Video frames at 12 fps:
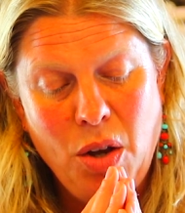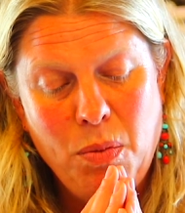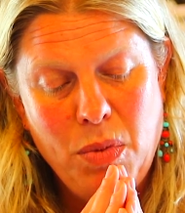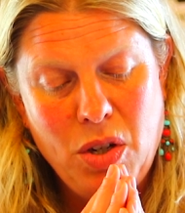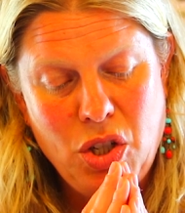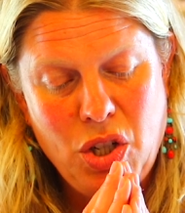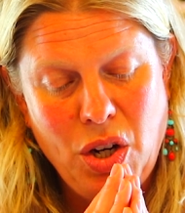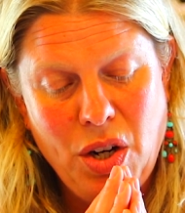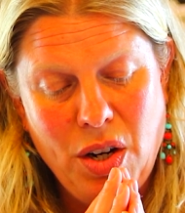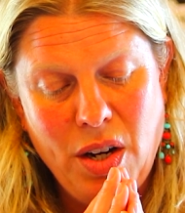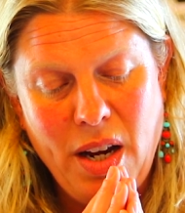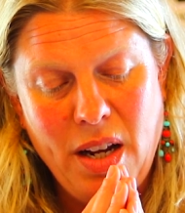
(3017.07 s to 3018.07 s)

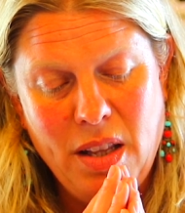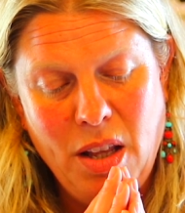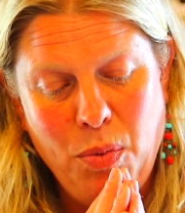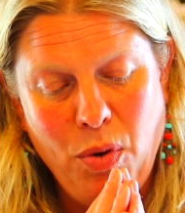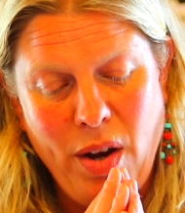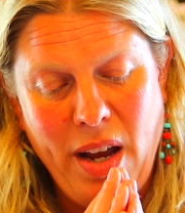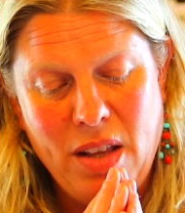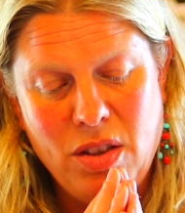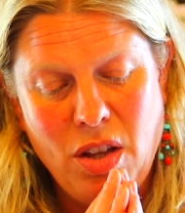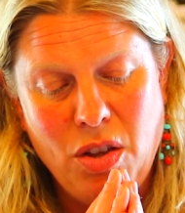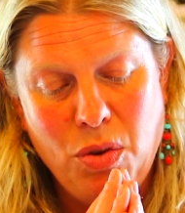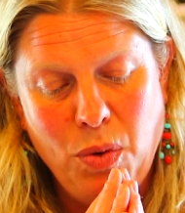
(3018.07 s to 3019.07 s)
mature and liberate
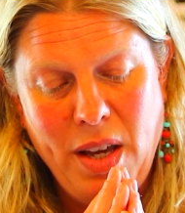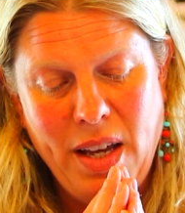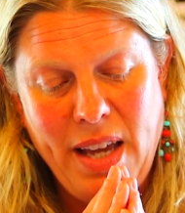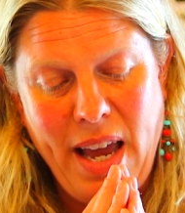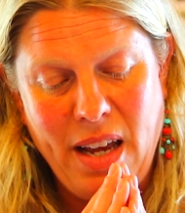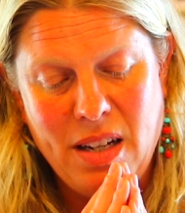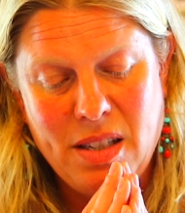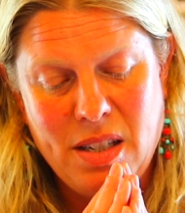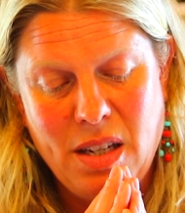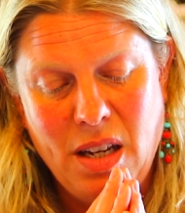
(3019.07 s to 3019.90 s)
the three gates